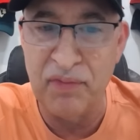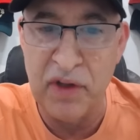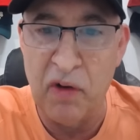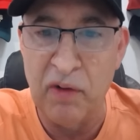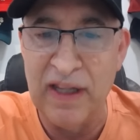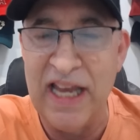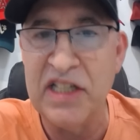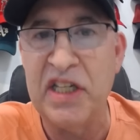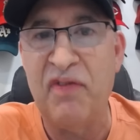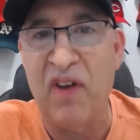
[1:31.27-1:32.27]

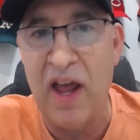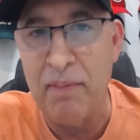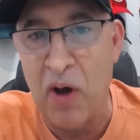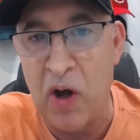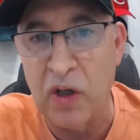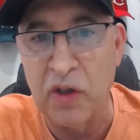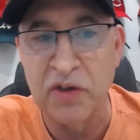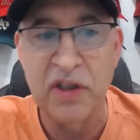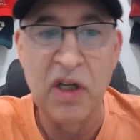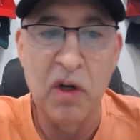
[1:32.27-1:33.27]
lazy fly
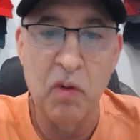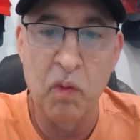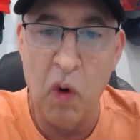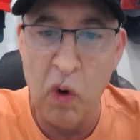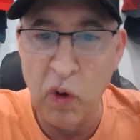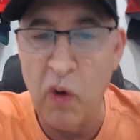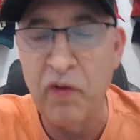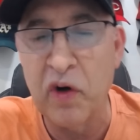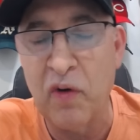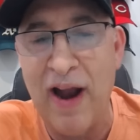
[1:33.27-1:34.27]
balls, roll
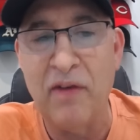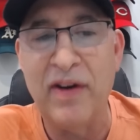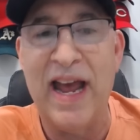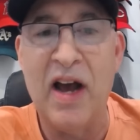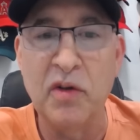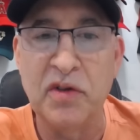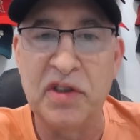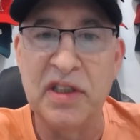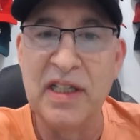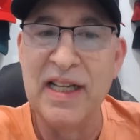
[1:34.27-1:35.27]
over ground
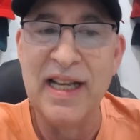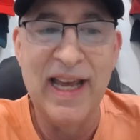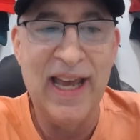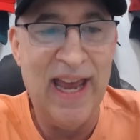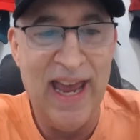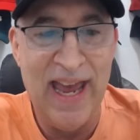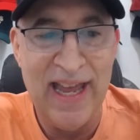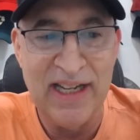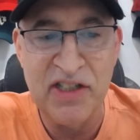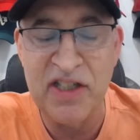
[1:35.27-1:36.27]
outs.
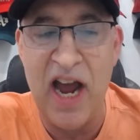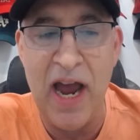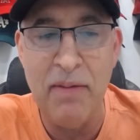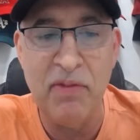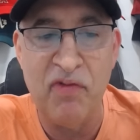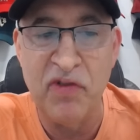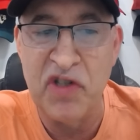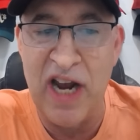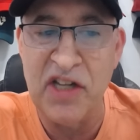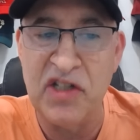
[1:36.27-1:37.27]
And it's time
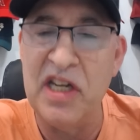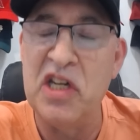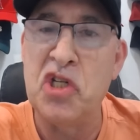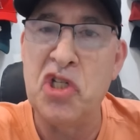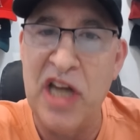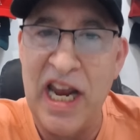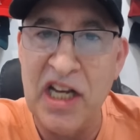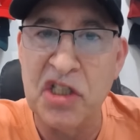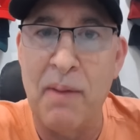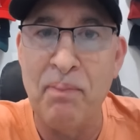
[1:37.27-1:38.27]
Giants need to
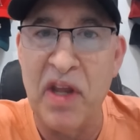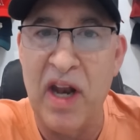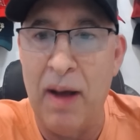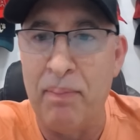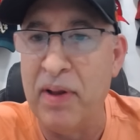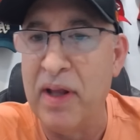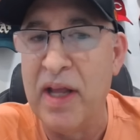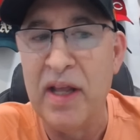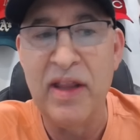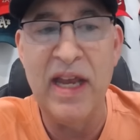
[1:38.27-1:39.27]
shake something up.
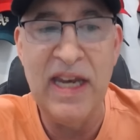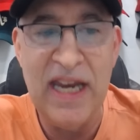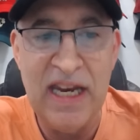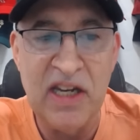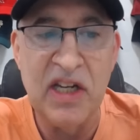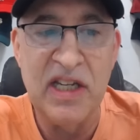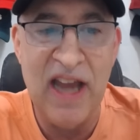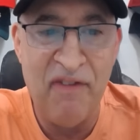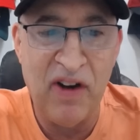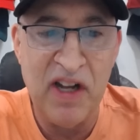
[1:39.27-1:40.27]
They need to
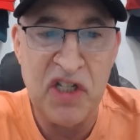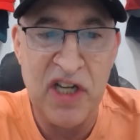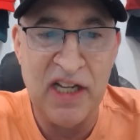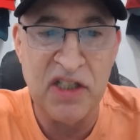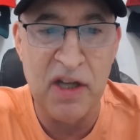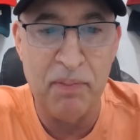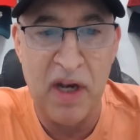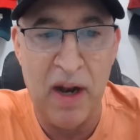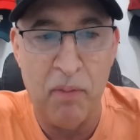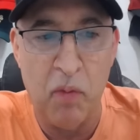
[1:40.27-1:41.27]
definitely shake
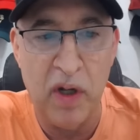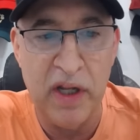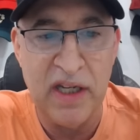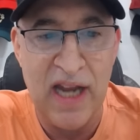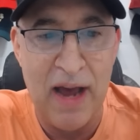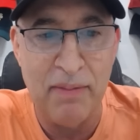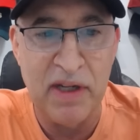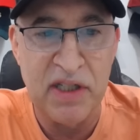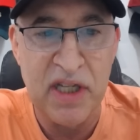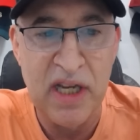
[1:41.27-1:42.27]
something up. Willy
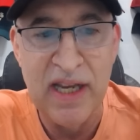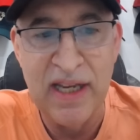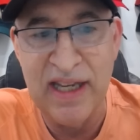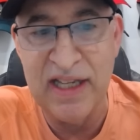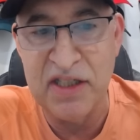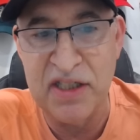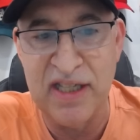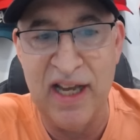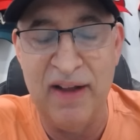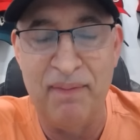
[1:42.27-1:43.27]
Adames gets
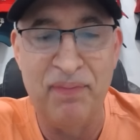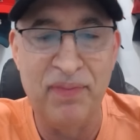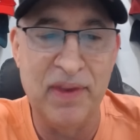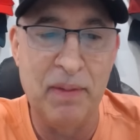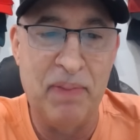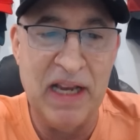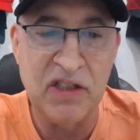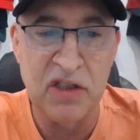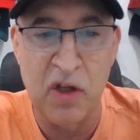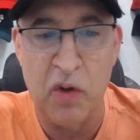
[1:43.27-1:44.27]
the
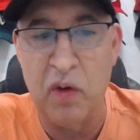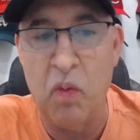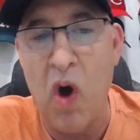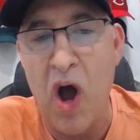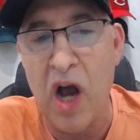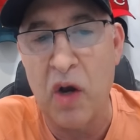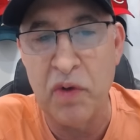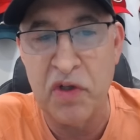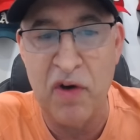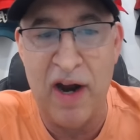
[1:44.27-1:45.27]
bases loaded walk,
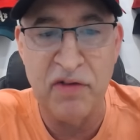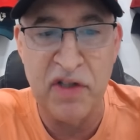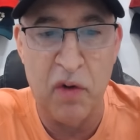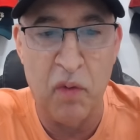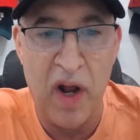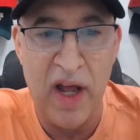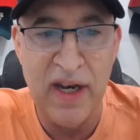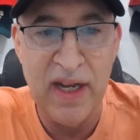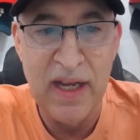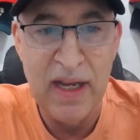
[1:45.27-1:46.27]
which drives in a
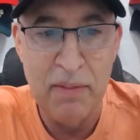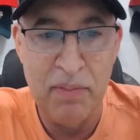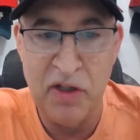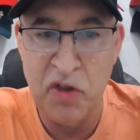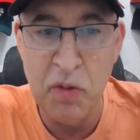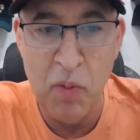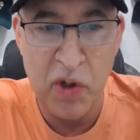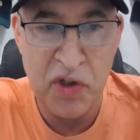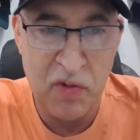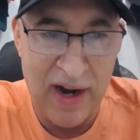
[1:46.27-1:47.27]
run, but 2
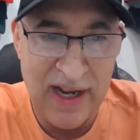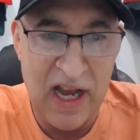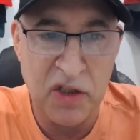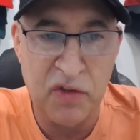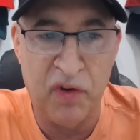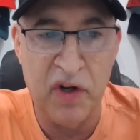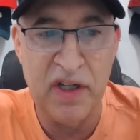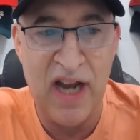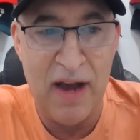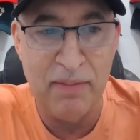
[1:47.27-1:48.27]
more strikeouts for
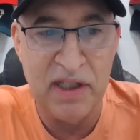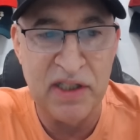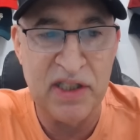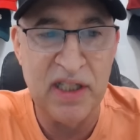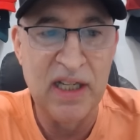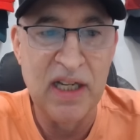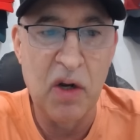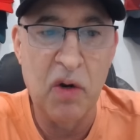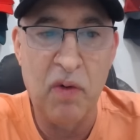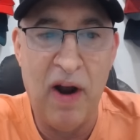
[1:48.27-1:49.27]
Adames.
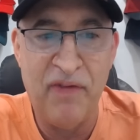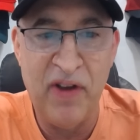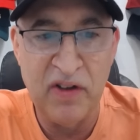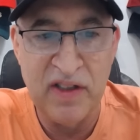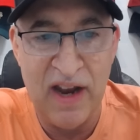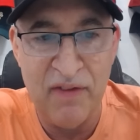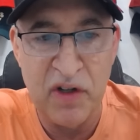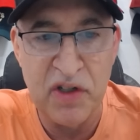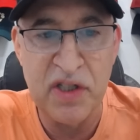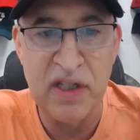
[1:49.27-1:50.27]
Rafael
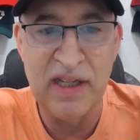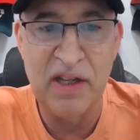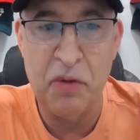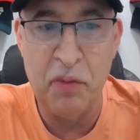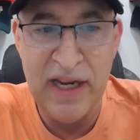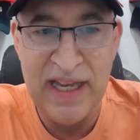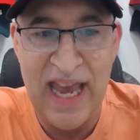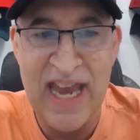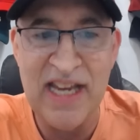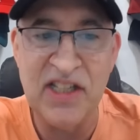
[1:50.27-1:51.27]
Devers, 3
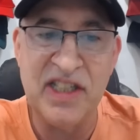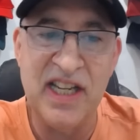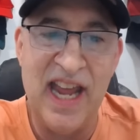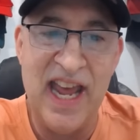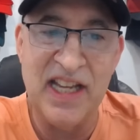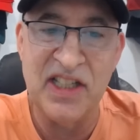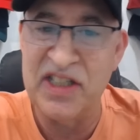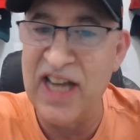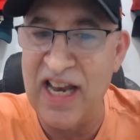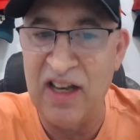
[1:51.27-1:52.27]
Ks today
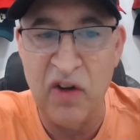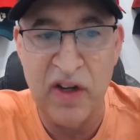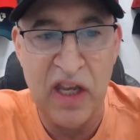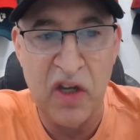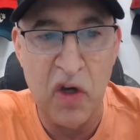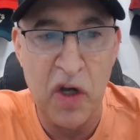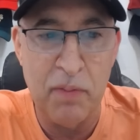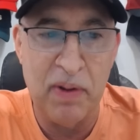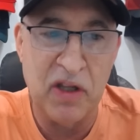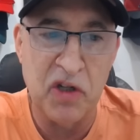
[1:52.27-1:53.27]
is not looking
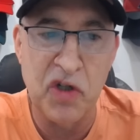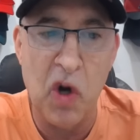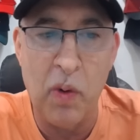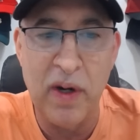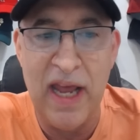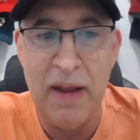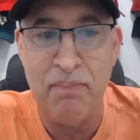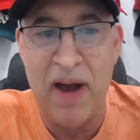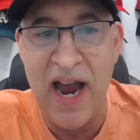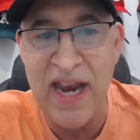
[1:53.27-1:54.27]
good, but there's no one to
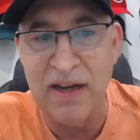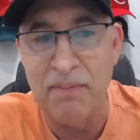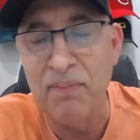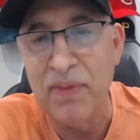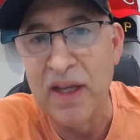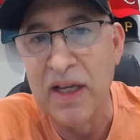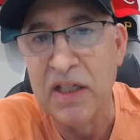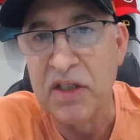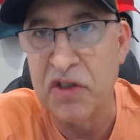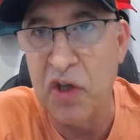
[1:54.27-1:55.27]
hit behind him.
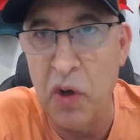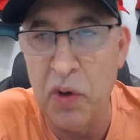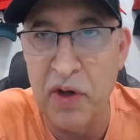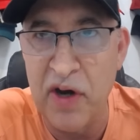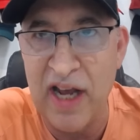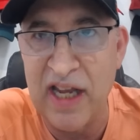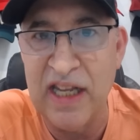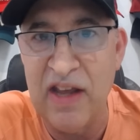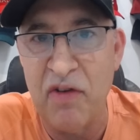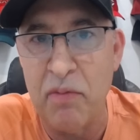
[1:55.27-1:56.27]
So they're not
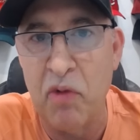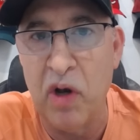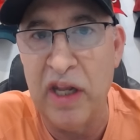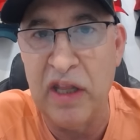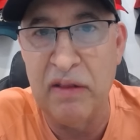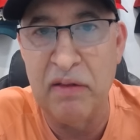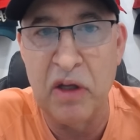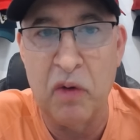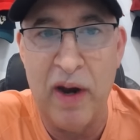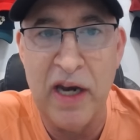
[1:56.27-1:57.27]
going to give him really
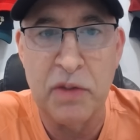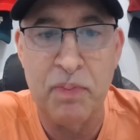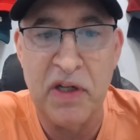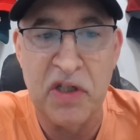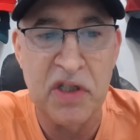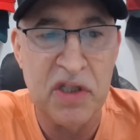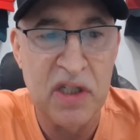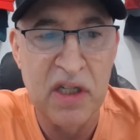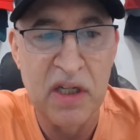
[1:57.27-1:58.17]
the greatest pitches